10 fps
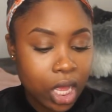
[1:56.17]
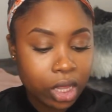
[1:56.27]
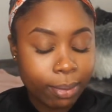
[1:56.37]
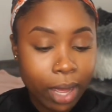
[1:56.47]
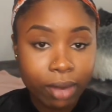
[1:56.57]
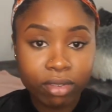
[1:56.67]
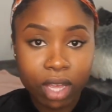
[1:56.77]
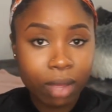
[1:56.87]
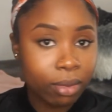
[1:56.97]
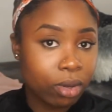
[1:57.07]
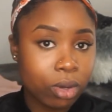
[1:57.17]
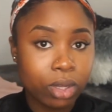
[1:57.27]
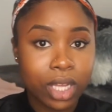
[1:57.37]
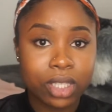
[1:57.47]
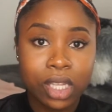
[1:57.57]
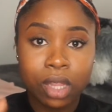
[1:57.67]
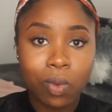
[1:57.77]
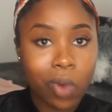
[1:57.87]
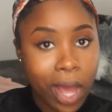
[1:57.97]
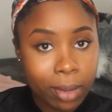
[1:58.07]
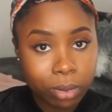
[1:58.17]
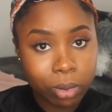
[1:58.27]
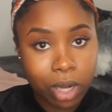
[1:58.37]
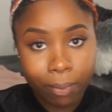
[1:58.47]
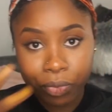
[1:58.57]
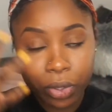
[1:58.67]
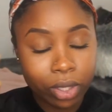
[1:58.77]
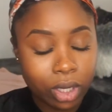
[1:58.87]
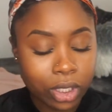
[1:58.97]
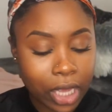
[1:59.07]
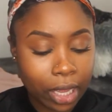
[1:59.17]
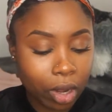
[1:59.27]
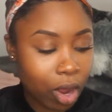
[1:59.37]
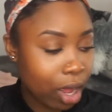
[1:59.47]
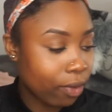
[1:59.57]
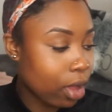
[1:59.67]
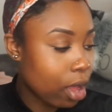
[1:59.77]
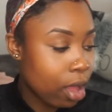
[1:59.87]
the amount of chemical that's in the wipes when I'm using to take it off